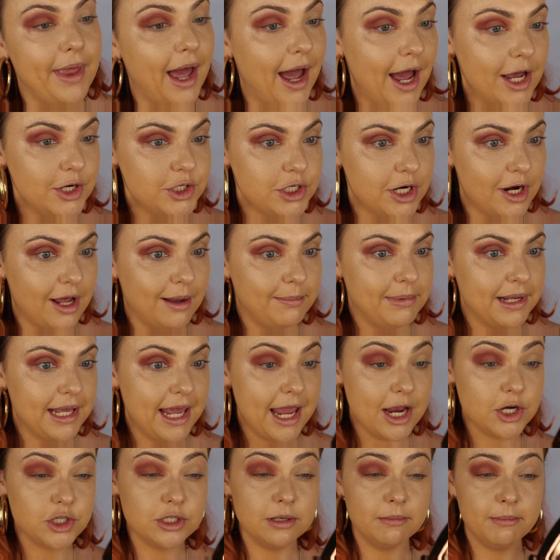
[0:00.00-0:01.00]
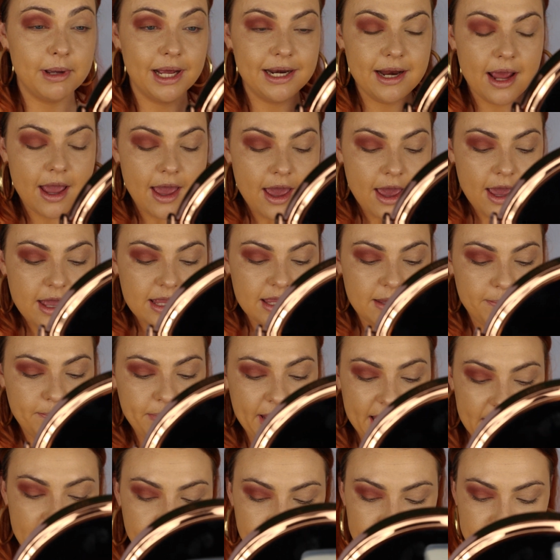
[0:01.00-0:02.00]
the eyeshadow application, but the
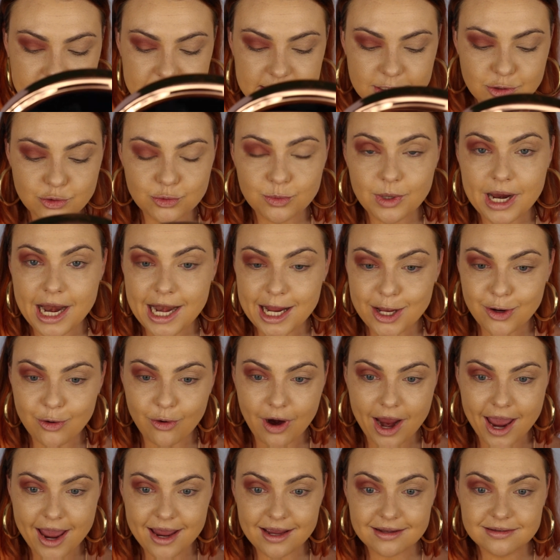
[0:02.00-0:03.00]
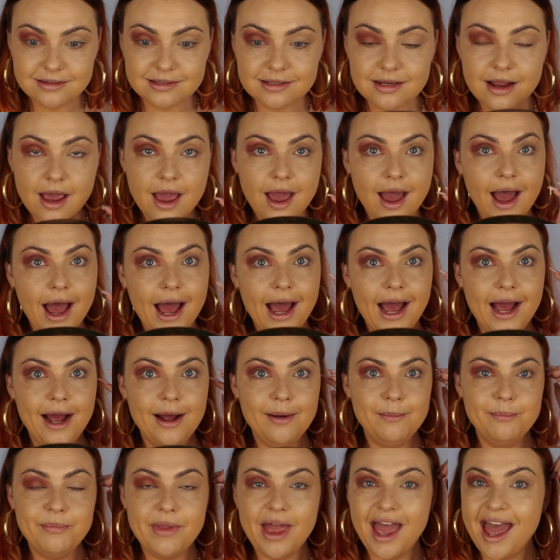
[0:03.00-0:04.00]
pigment is really great,
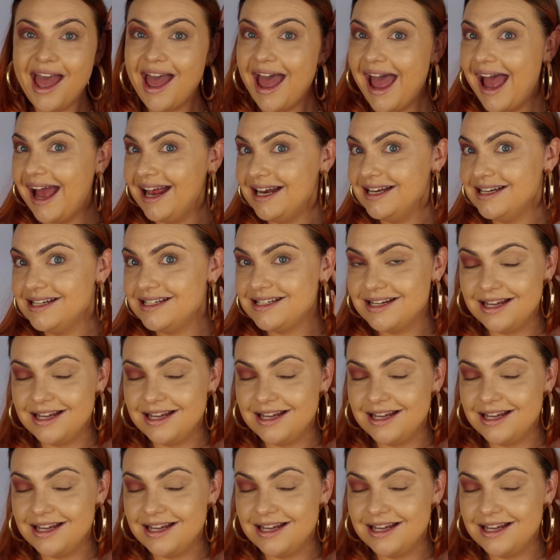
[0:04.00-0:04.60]
and